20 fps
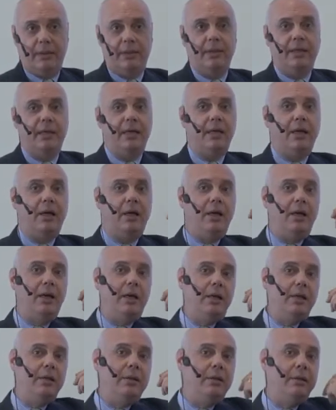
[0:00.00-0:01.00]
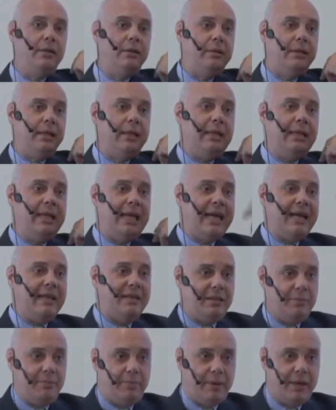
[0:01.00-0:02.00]
the
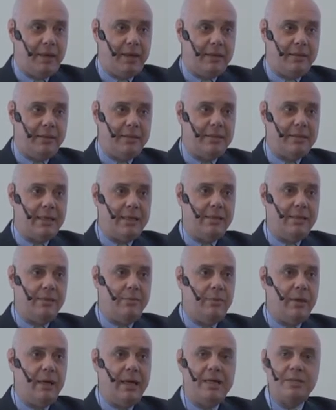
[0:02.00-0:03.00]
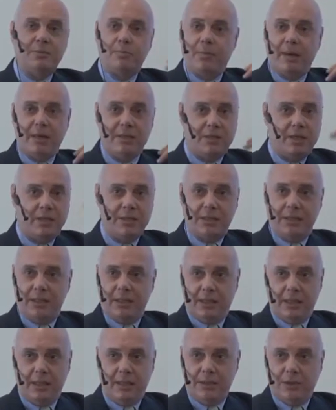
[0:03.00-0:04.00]
negative part is that as much as
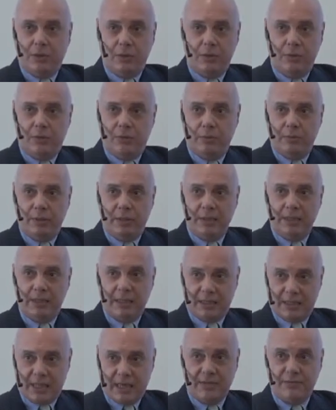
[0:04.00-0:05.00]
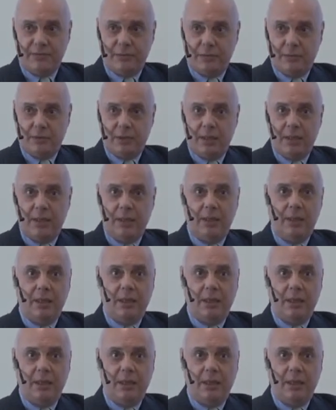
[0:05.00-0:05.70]
he is going to be successful,